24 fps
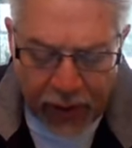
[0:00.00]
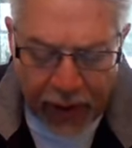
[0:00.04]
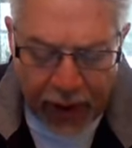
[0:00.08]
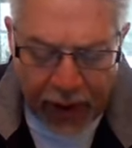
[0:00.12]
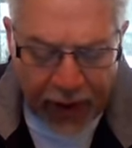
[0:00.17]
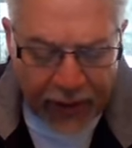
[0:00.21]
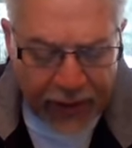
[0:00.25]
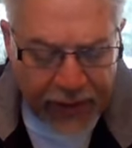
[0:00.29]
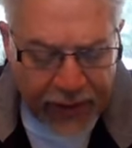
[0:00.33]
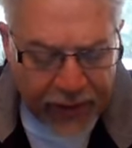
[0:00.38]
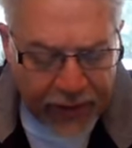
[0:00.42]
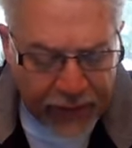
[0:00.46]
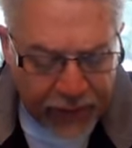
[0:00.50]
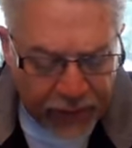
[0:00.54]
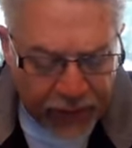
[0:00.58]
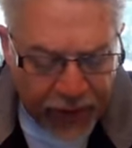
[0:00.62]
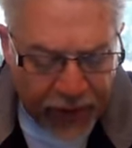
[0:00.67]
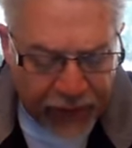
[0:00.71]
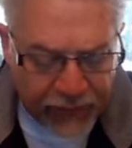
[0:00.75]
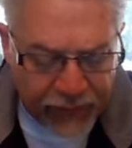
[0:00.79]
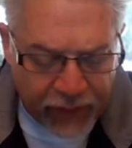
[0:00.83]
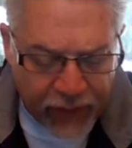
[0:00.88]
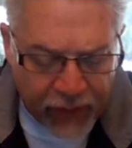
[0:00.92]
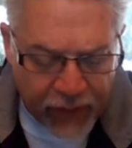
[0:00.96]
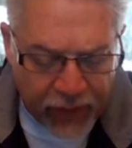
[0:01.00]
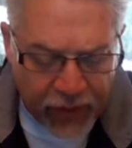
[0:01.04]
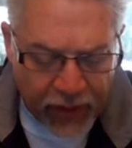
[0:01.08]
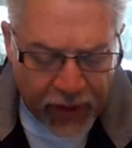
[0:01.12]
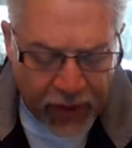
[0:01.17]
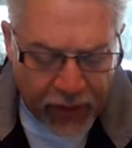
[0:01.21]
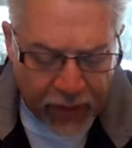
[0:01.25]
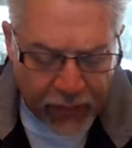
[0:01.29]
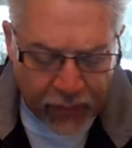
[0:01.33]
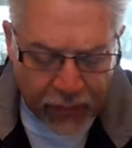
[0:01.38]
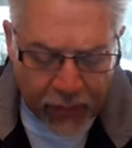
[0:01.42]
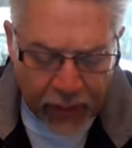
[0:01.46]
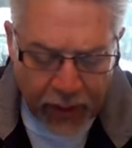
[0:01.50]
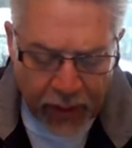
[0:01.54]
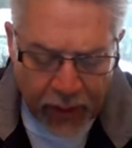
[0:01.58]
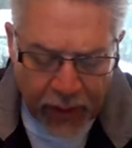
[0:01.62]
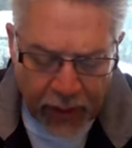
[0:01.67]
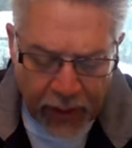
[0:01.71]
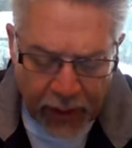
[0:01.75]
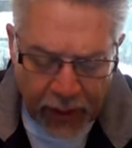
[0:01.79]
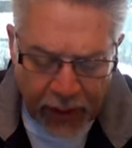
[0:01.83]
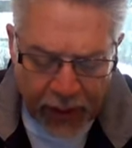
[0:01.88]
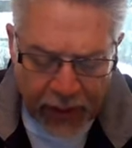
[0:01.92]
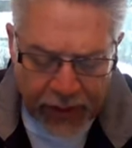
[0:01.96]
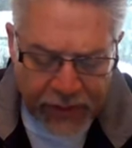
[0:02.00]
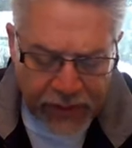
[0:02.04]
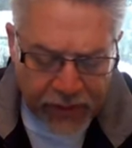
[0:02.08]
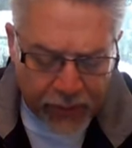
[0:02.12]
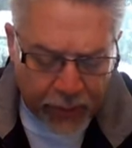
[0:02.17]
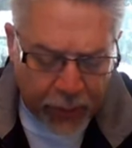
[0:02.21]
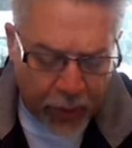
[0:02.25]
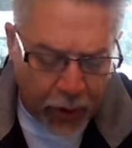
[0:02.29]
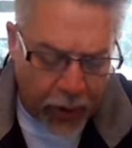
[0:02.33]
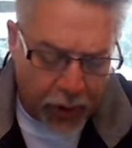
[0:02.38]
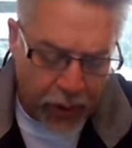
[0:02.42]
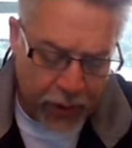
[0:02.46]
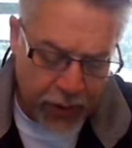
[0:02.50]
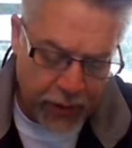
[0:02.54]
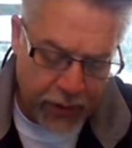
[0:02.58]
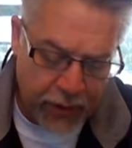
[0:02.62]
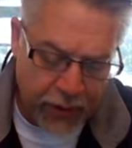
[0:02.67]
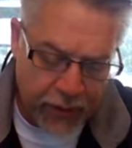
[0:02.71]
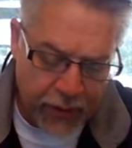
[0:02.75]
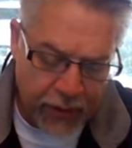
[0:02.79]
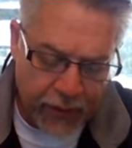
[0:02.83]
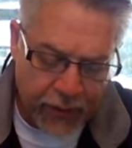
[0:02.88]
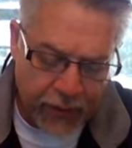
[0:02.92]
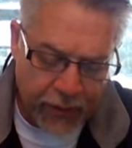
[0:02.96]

And he left them and departed.